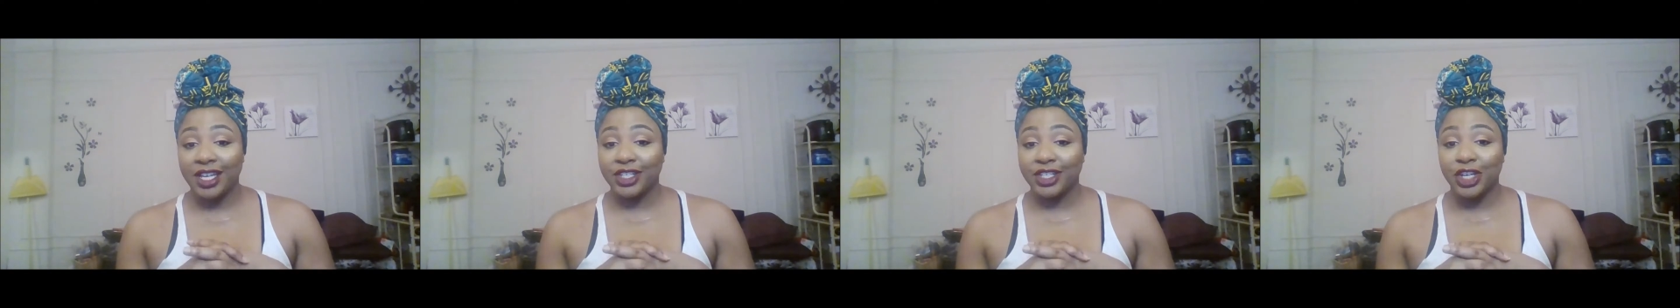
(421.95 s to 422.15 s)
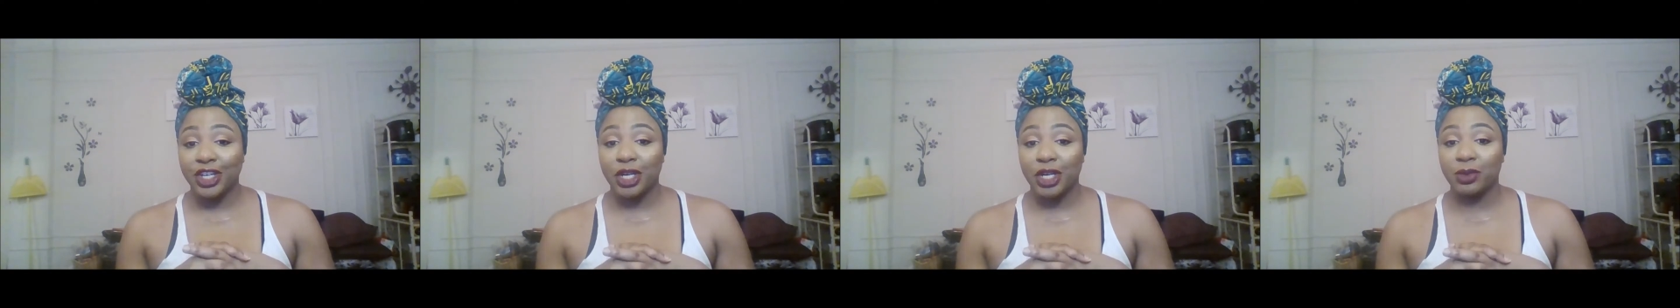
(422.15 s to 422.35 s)

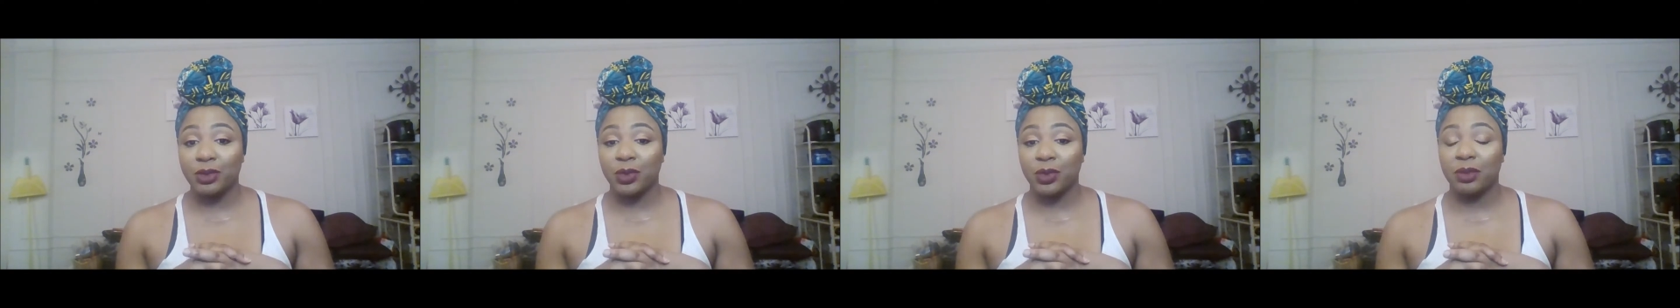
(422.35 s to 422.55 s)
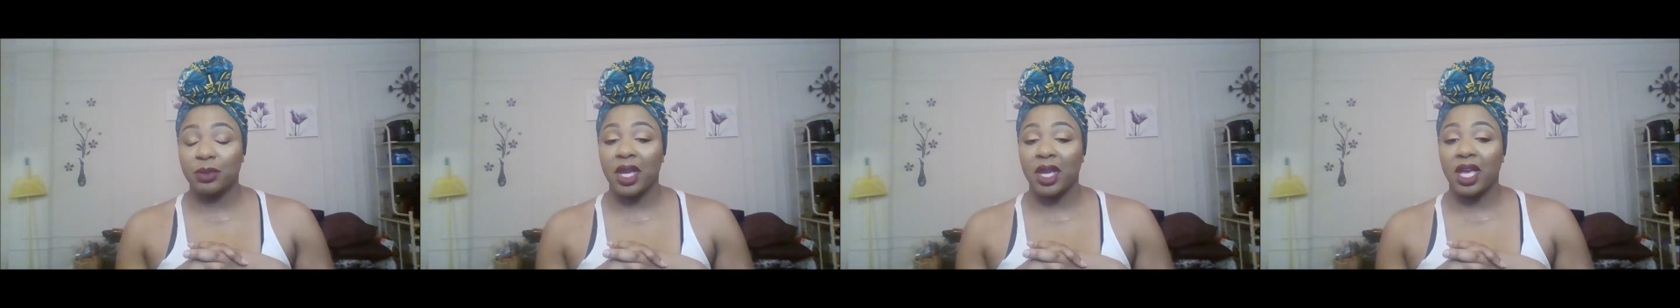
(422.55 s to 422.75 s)
of terms
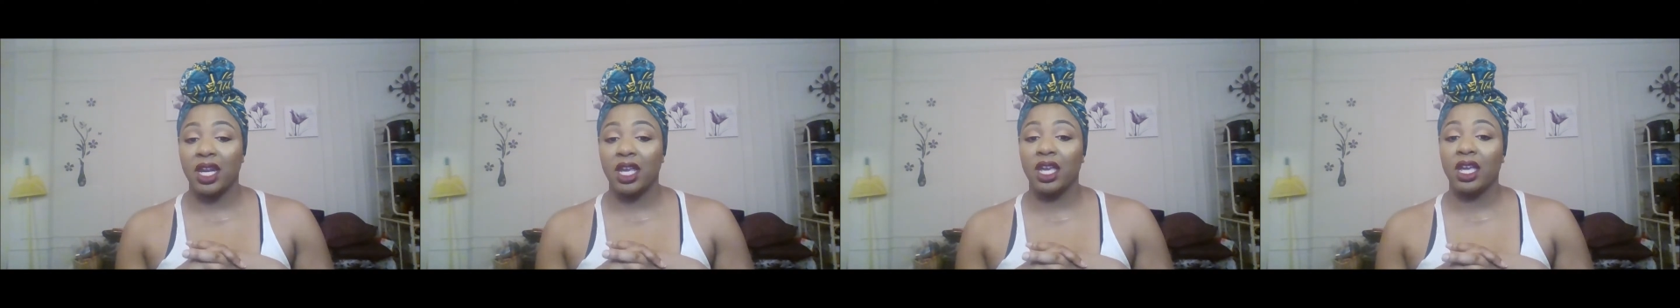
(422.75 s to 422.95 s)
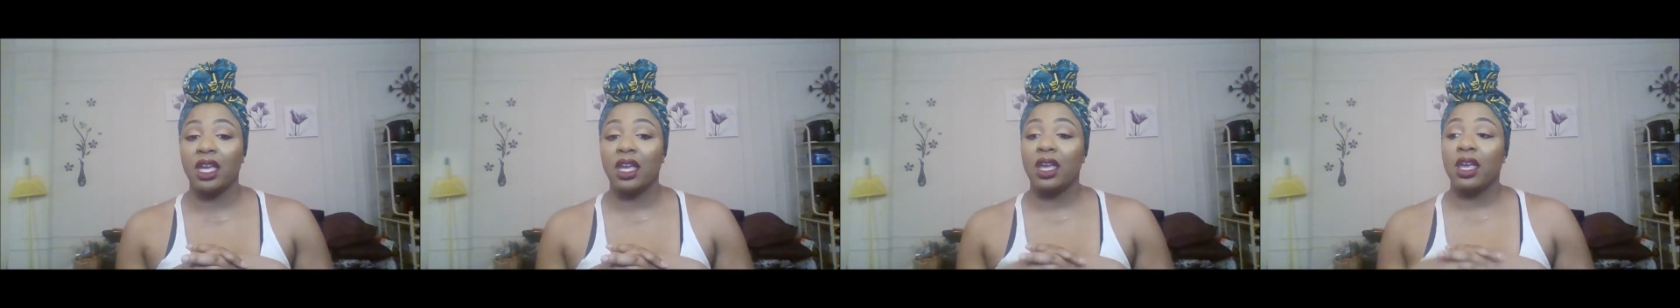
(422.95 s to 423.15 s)
with
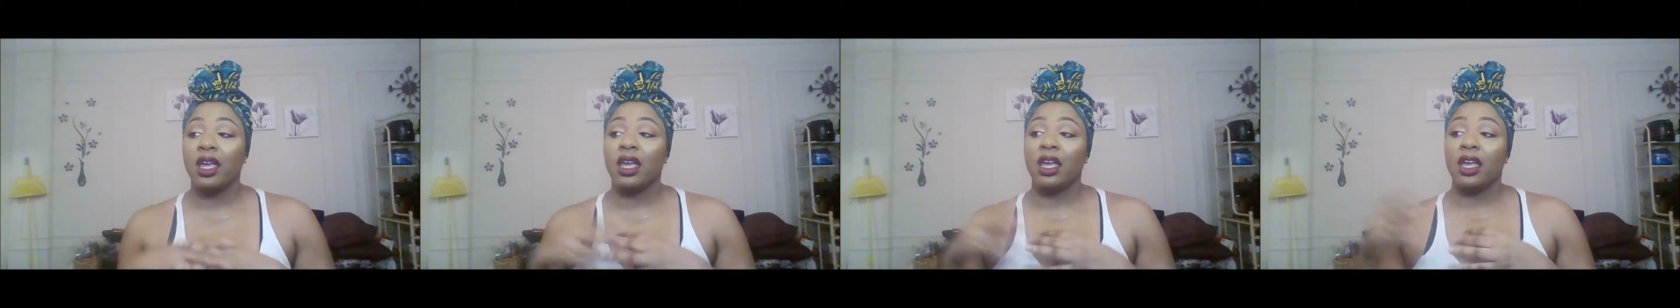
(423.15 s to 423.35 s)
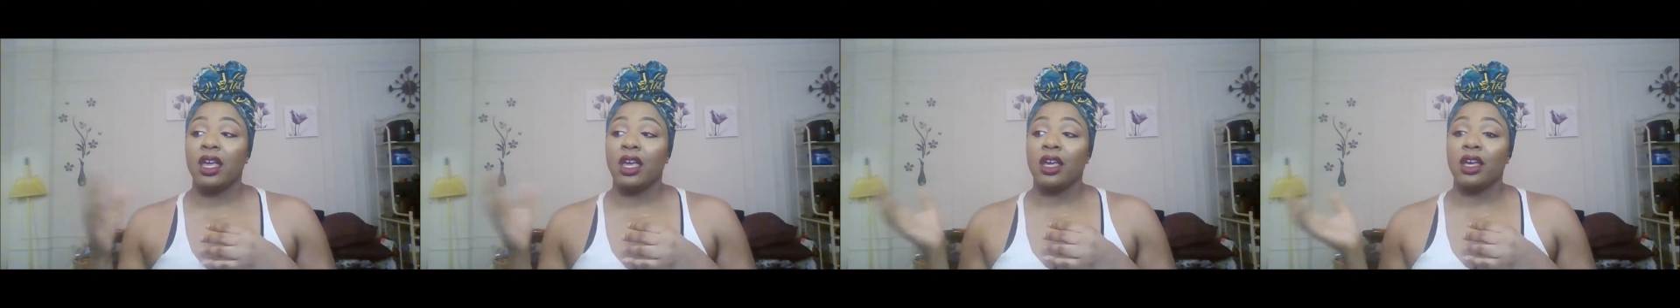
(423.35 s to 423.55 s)
Manny,
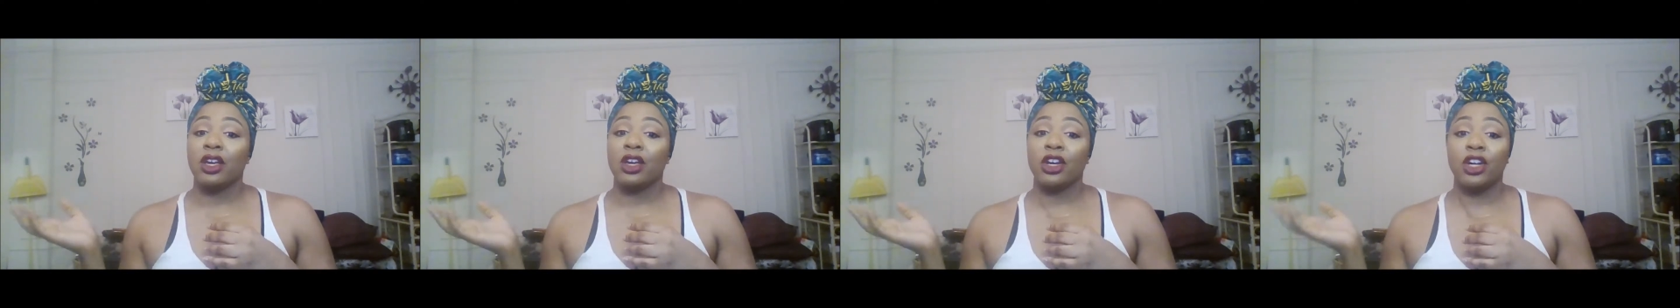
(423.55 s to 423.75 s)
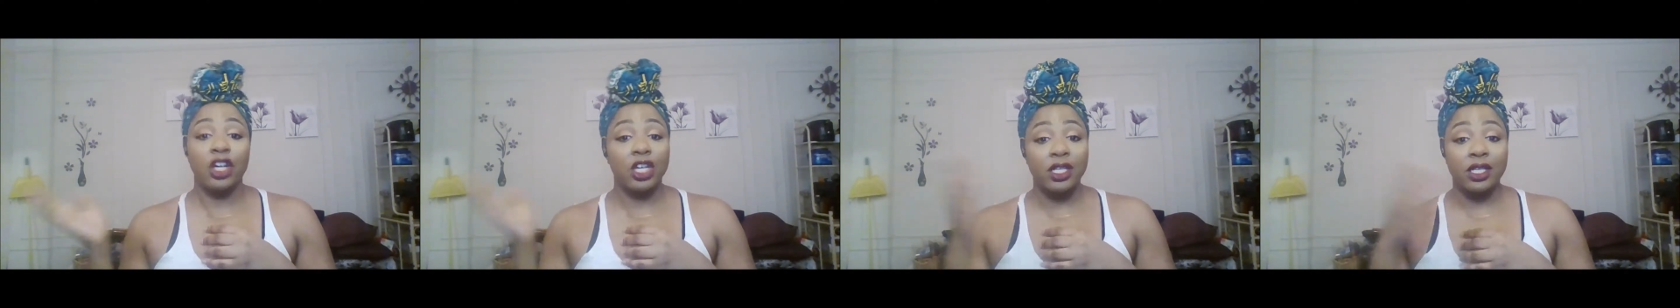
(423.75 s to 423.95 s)

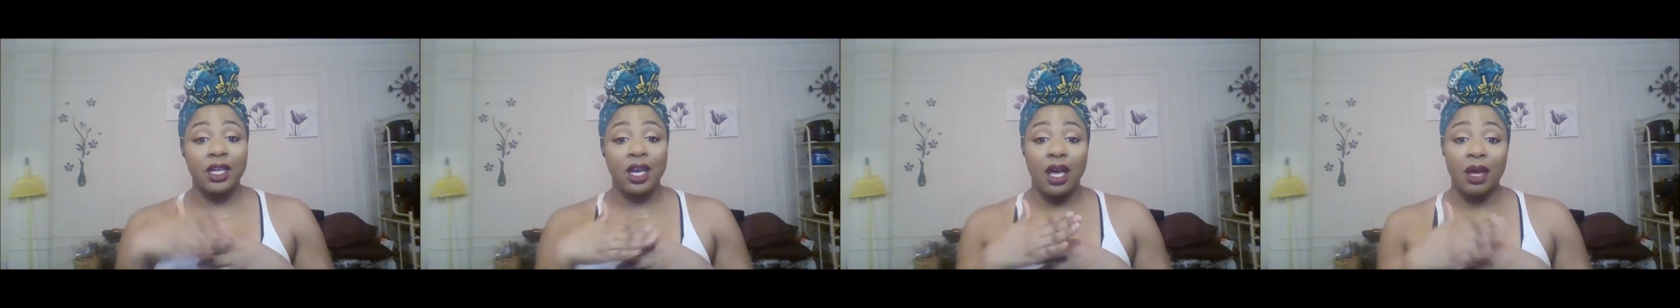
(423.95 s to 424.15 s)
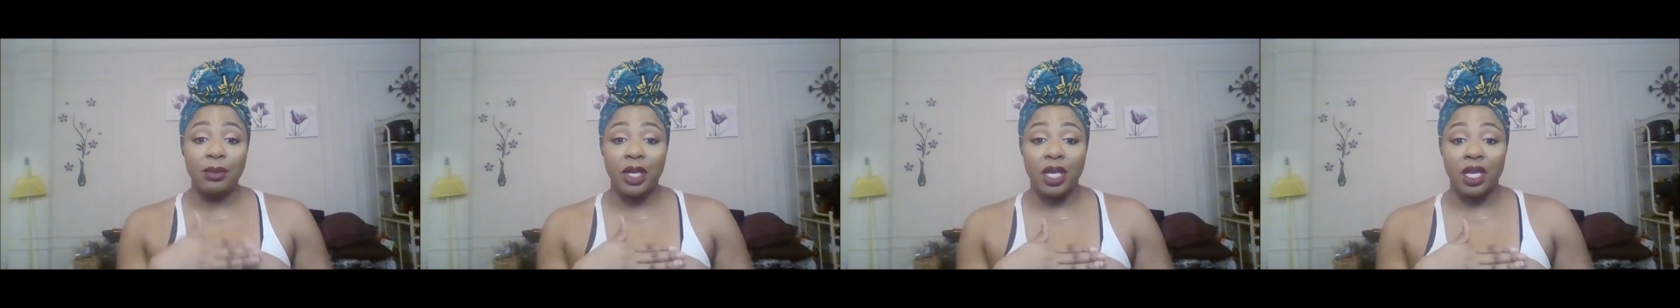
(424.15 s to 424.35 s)
could
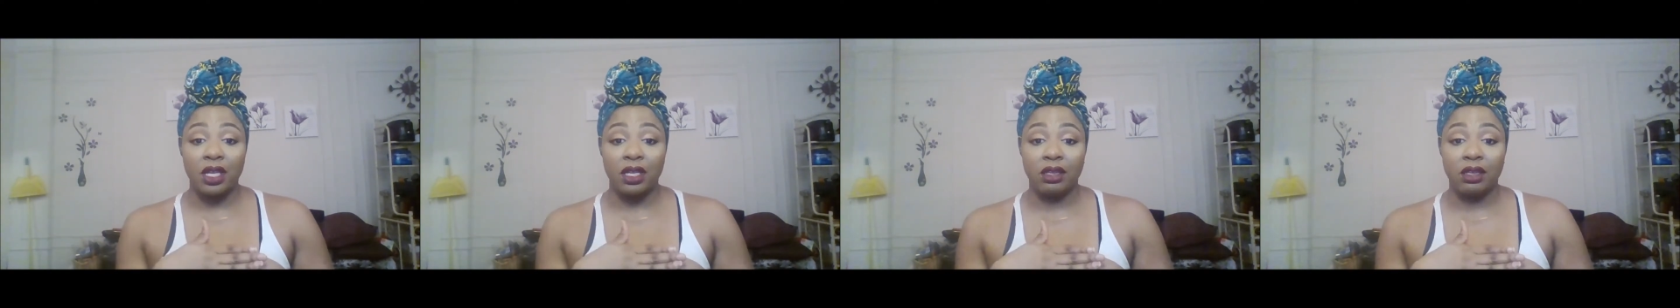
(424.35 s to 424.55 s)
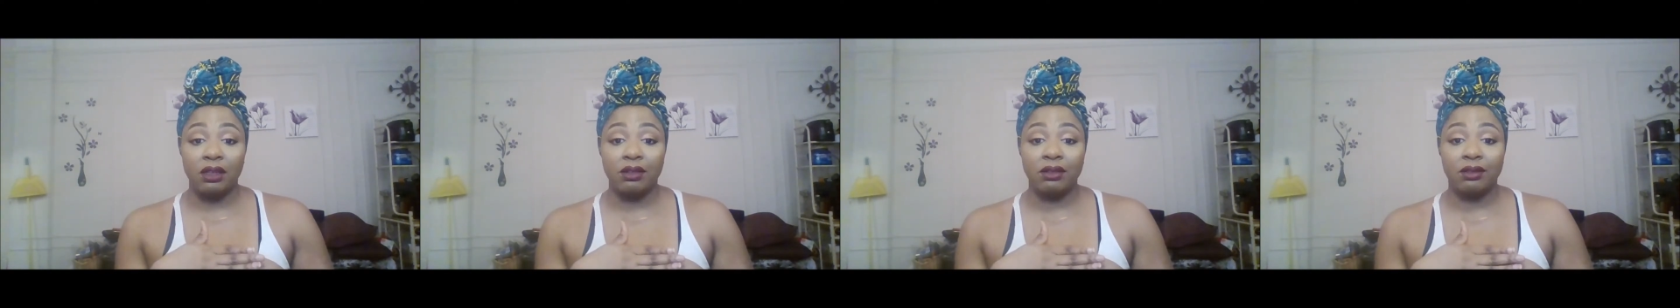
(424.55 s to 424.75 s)
come
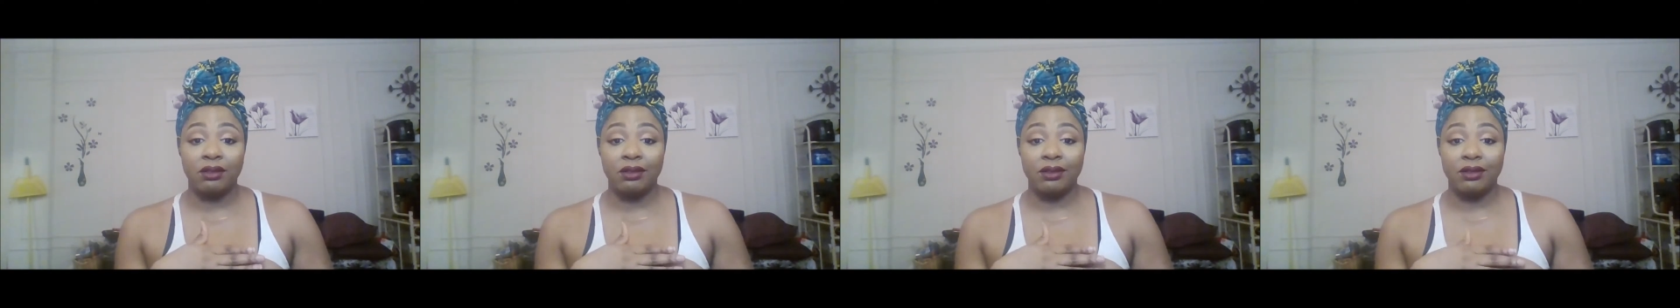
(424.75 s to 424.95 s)
in